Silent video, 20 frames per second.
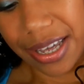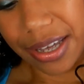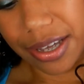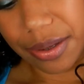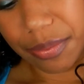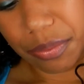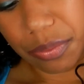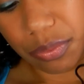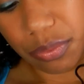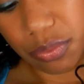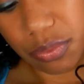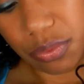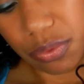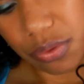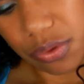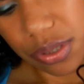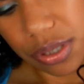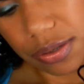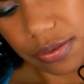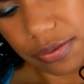
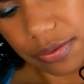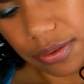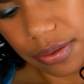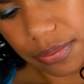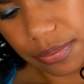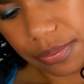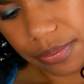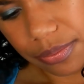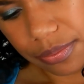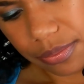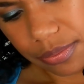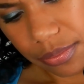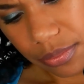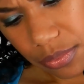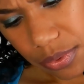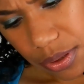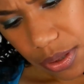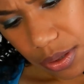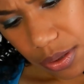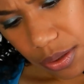Who is it from?
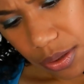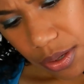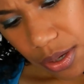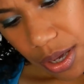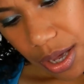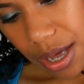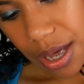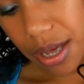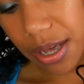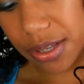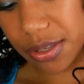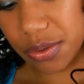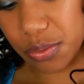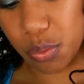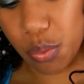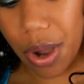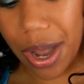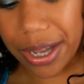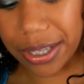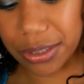
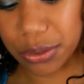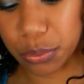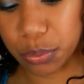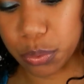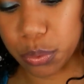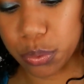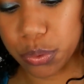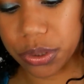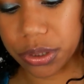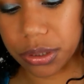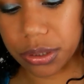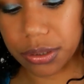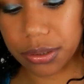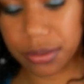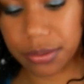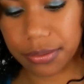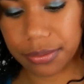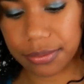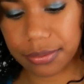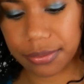It's Wild Woozle.